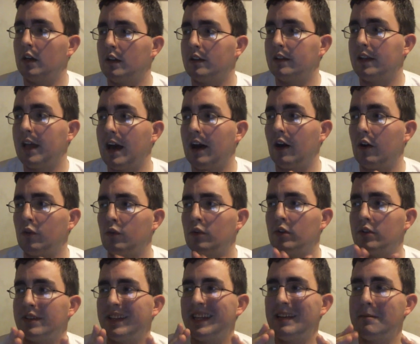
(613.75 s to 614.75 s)
Now,
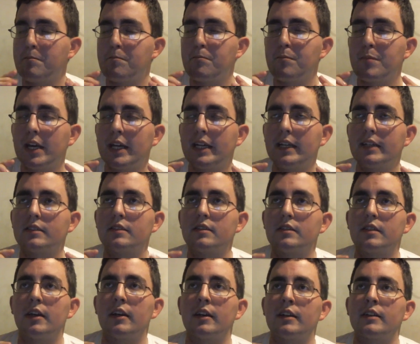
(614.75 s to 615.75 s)
the biggest
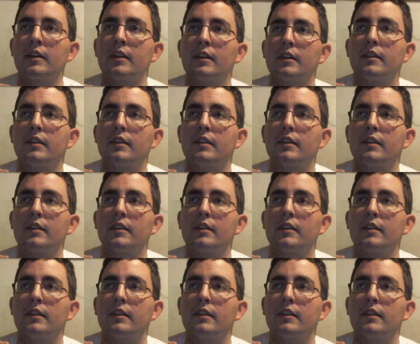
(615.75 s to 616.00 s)
thing